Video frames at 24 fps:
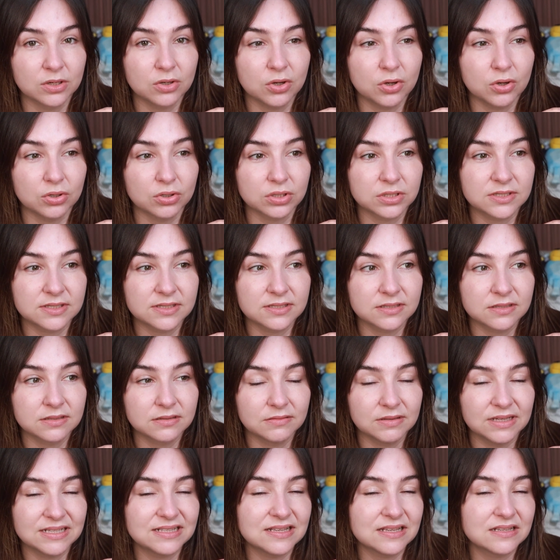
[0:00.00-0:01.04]
costs.
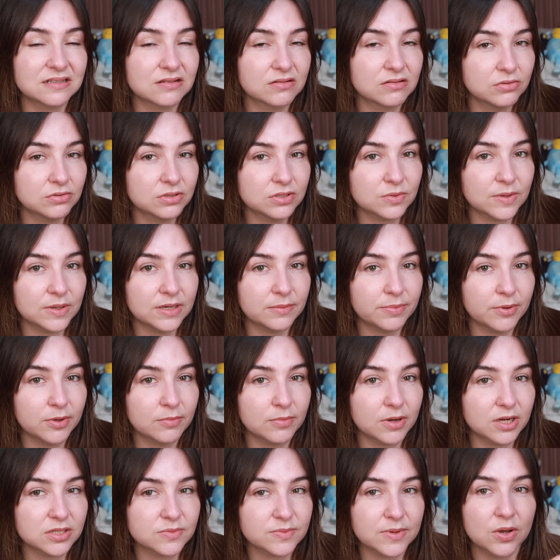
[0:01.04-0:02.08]
Is this around the £20
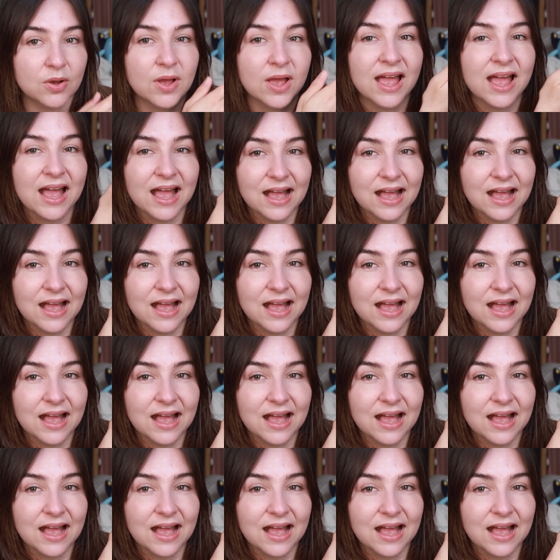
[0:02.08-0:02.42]
mark as well?